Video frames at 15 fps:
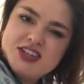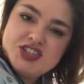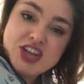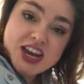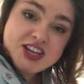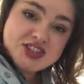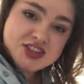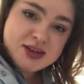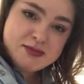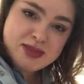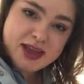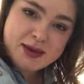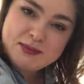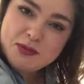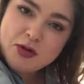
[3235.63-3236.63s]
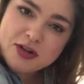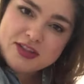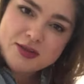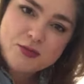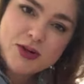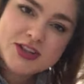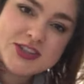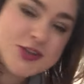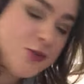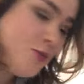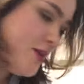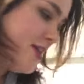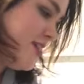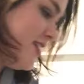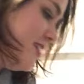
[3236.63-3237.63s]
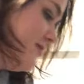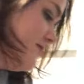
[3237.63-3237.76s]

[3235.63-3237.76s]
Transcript: change them like more than once a week.